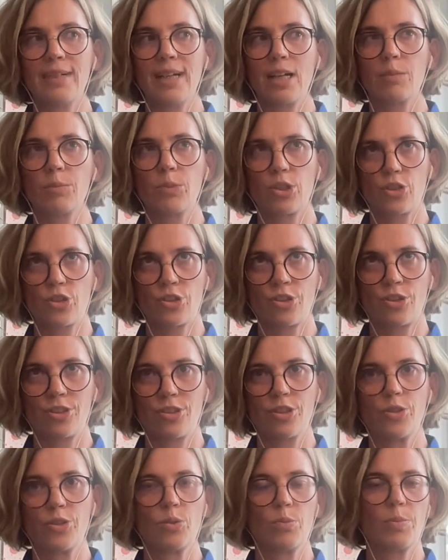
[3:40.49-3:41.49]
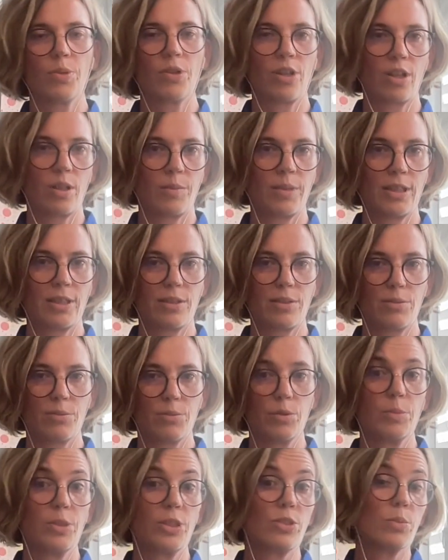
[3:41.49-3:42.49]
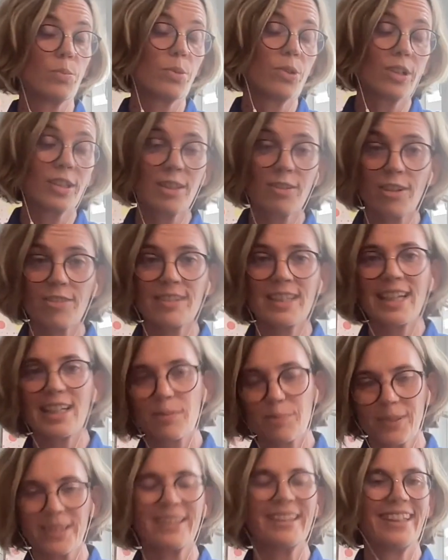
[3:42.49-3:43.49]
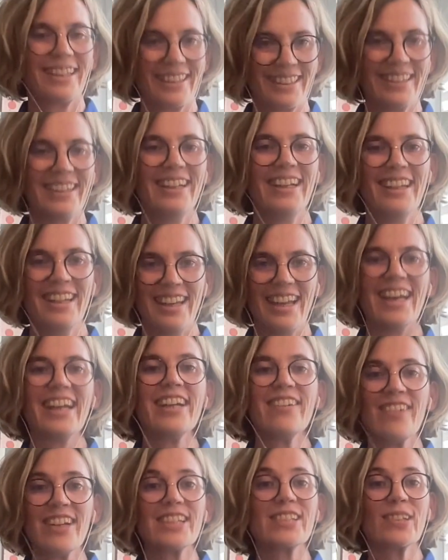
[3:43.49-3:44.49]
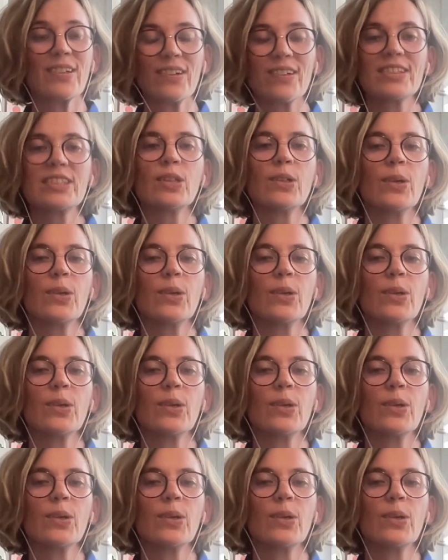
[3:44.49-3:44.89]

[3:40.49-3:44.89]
I'm not sure the new parliament would be supportive of that, but anyway, so